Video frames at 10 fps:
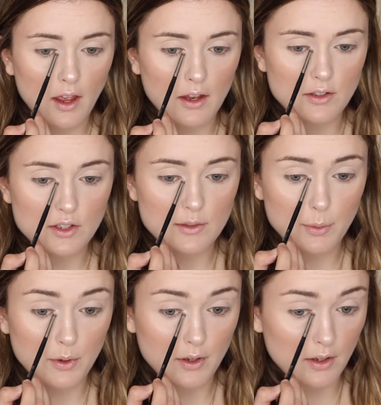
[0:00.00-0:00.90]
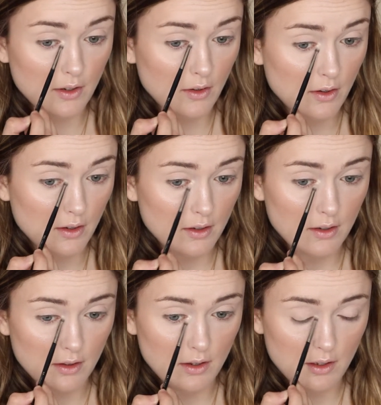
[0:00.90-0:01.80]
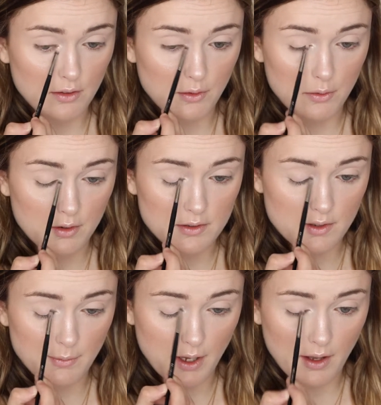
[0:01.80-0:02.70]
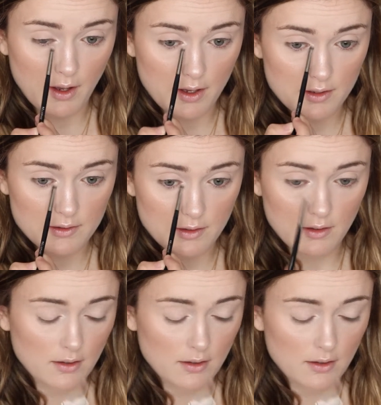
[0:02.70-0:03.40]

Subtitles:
and just put it on the inner corners of my eyes.